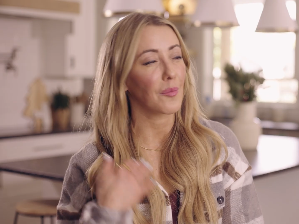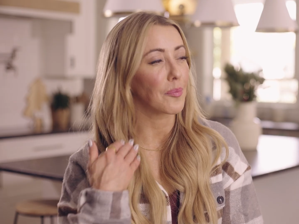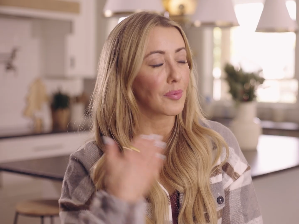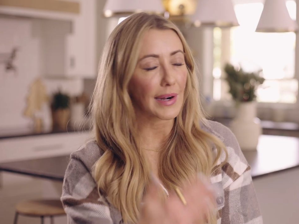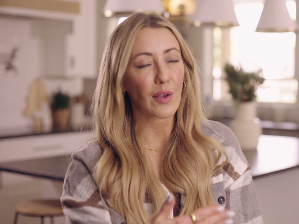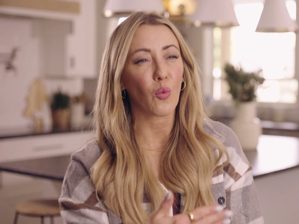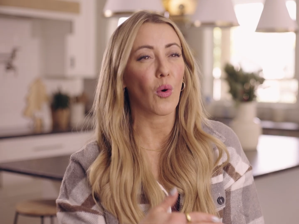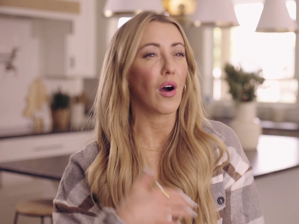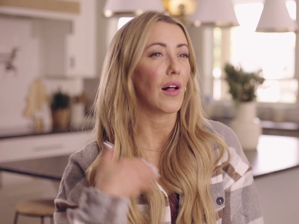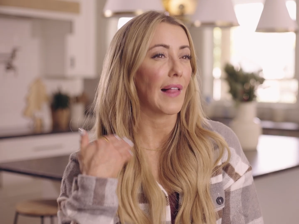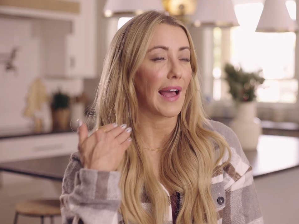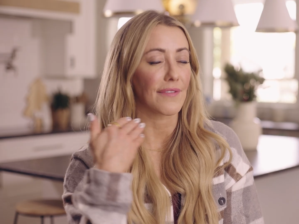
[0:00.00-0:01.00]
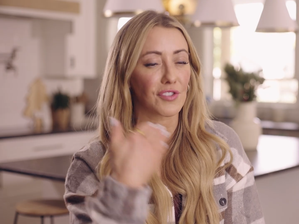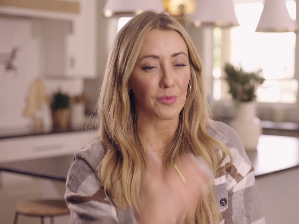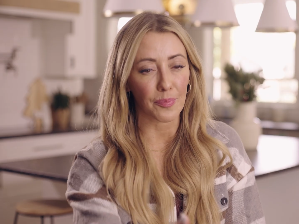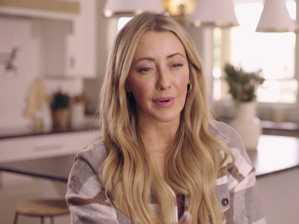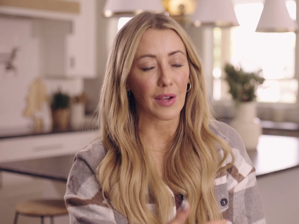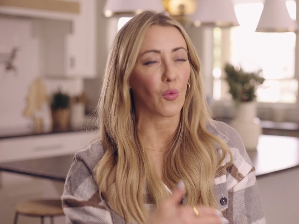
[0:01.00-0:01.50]
brick wall after
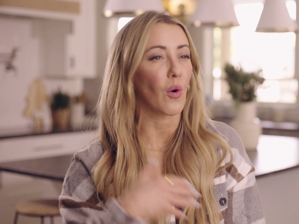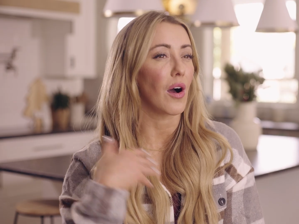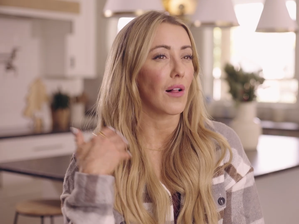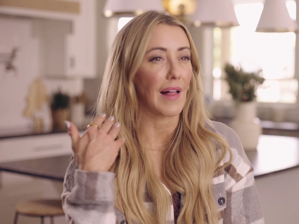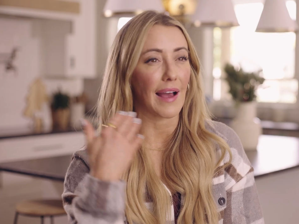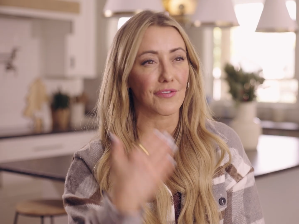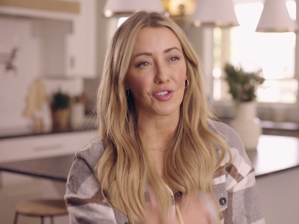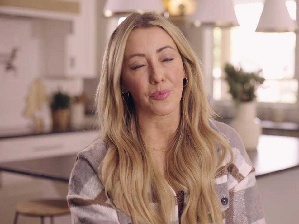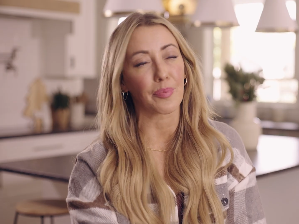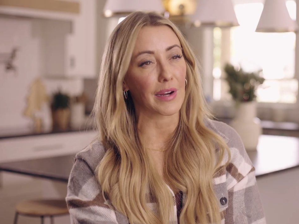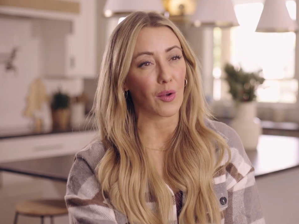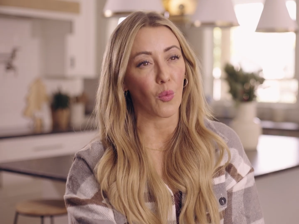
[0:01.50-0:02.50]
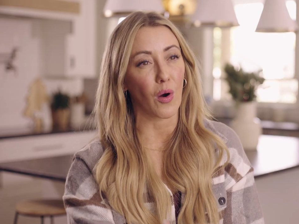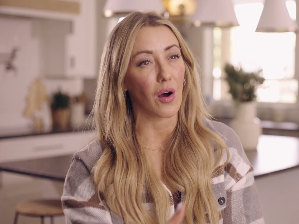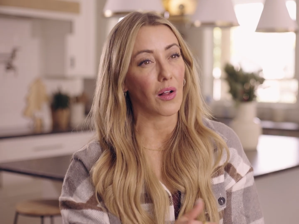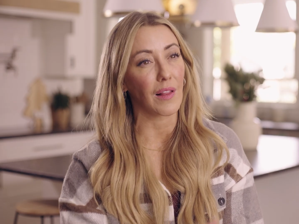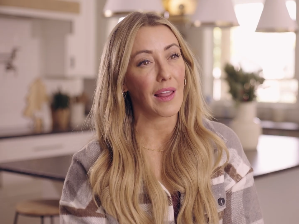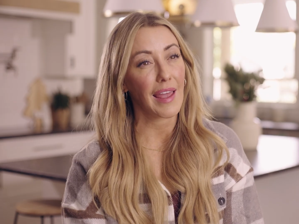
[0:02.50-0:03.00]
brick wall after brick
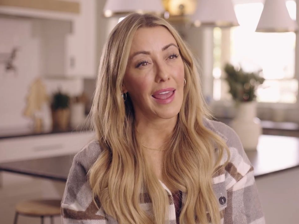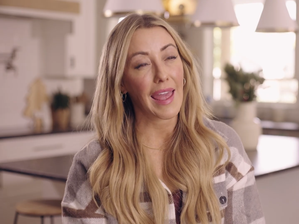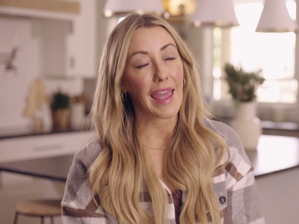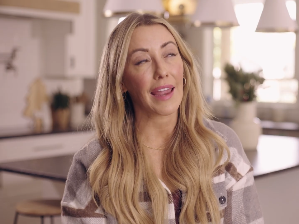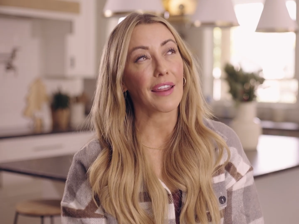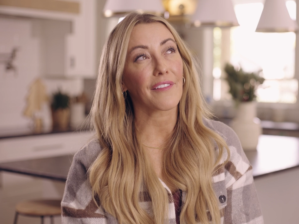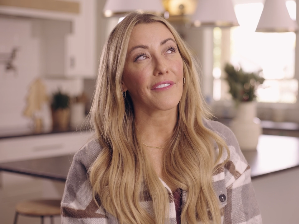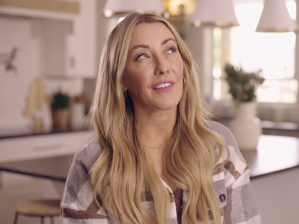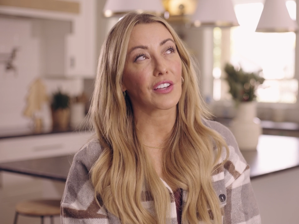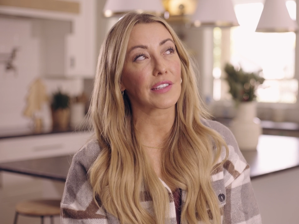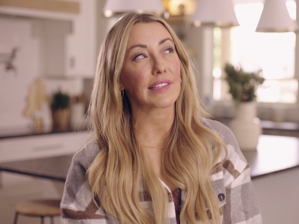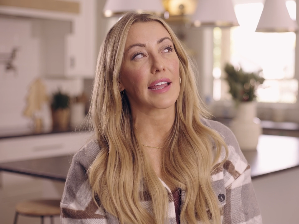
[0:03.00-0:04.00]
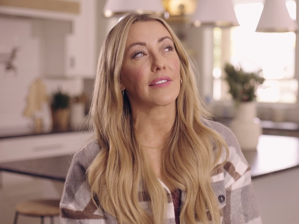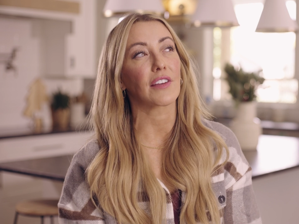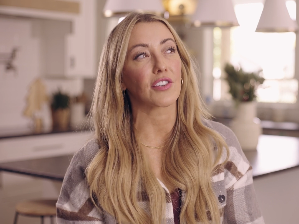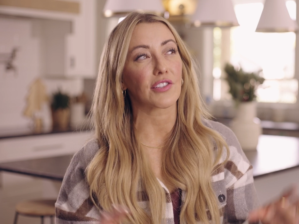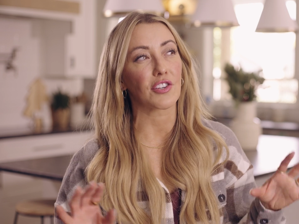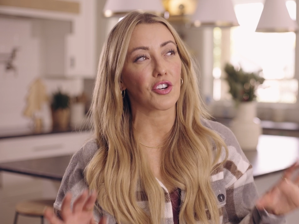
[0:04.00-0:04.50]
wall. And it feels like
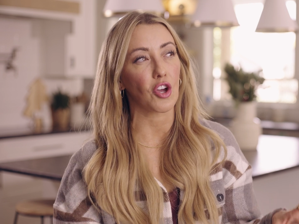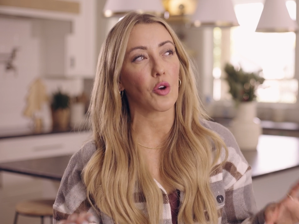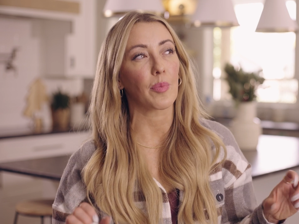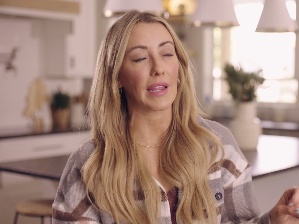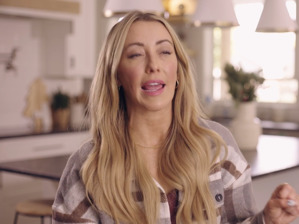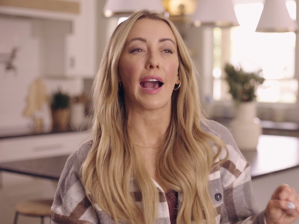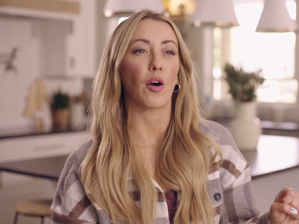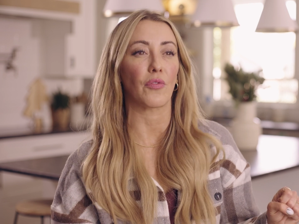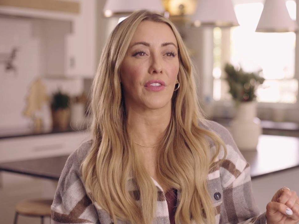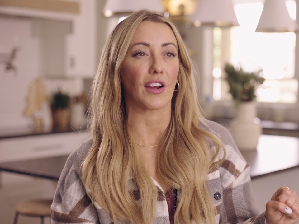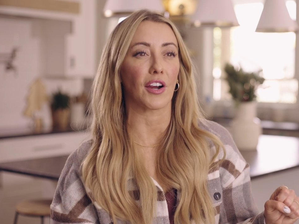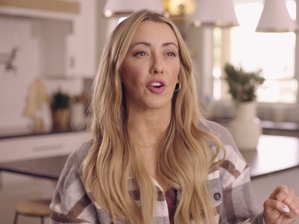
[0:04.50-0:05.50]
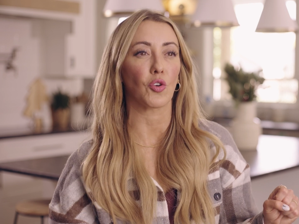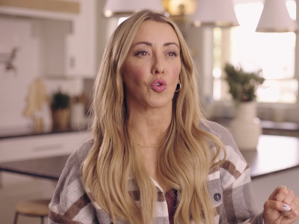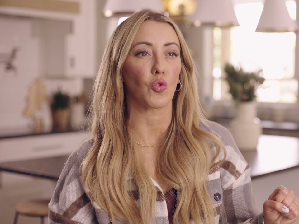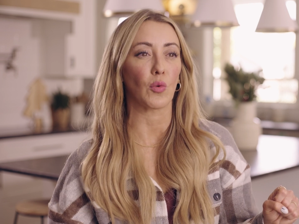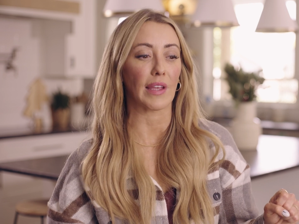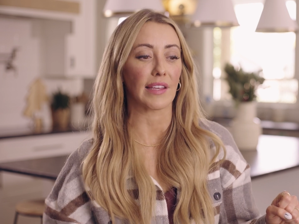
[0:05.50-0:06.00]
there's nobody out there
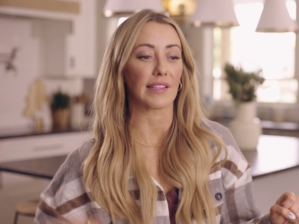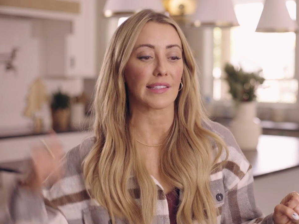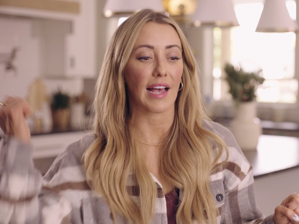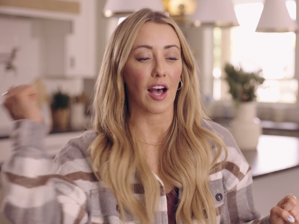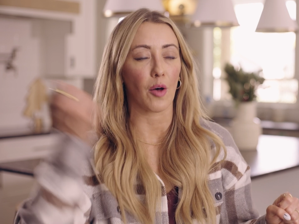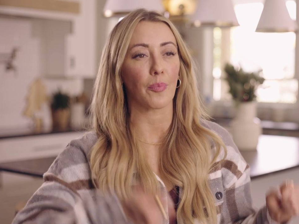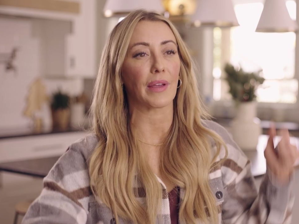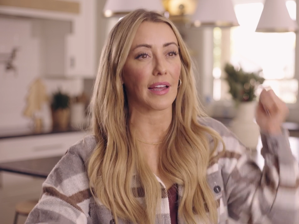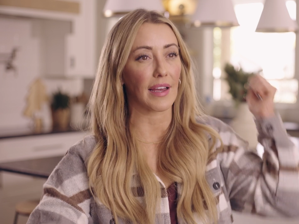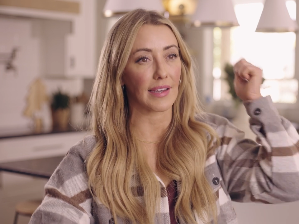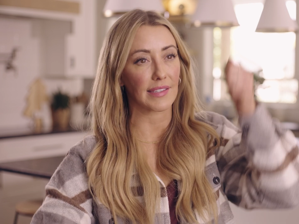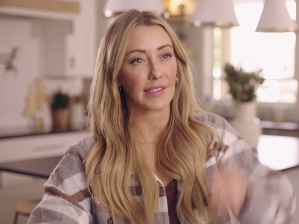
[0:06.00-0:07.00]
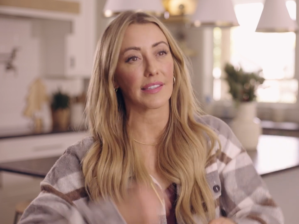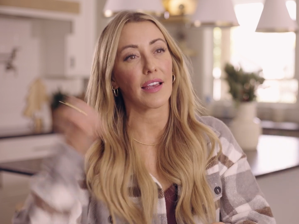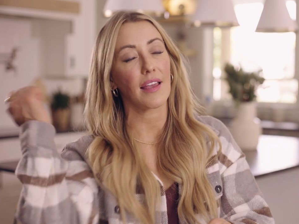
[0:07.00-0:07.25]
who is helping us